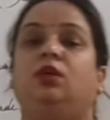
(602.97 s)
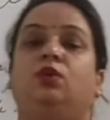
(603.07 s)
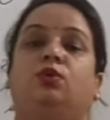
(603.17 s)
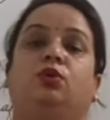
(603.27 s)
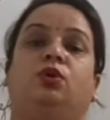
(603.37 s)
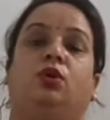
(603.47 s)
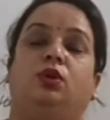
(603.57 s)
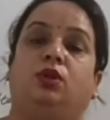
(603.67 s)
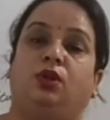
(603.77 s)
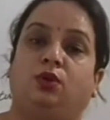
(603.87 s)
you
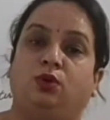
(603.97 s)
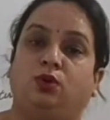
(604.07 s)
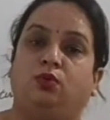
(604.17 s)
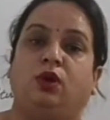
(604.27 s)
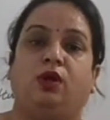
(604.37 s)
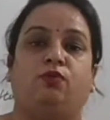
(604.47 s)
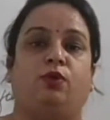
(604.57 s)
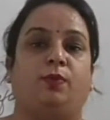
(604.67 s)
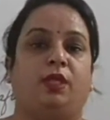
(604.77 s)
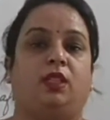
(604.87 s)
don't know what
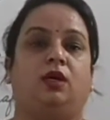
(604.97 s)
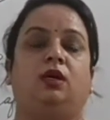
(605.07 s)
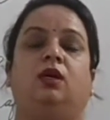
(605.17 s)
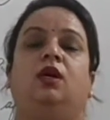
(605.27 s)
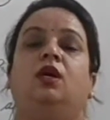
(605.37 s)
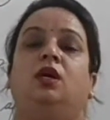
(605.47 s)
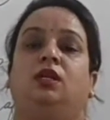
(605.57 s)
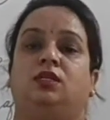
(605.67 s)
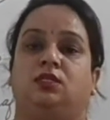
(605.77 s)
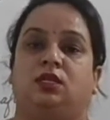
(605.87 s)
would be the
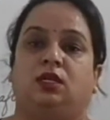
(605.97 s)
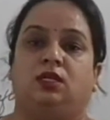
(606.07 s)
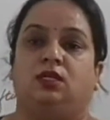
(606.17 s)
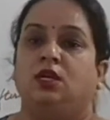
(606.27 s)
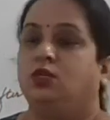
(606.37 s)
result.